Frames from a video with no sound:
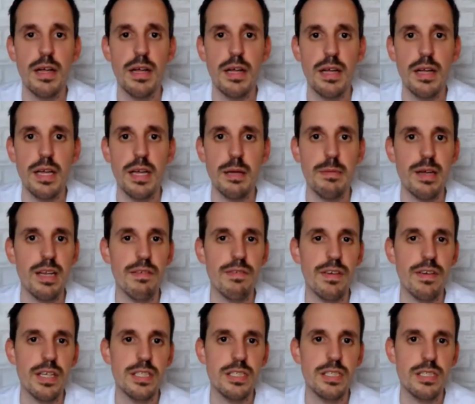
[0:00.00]
even if
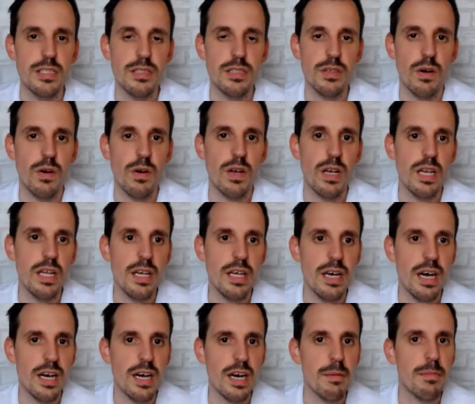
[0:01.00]
it's only a
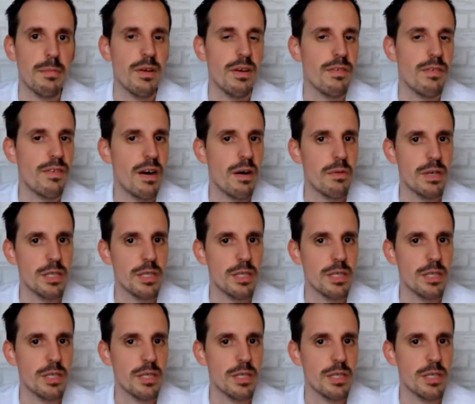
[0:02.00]
couple of hours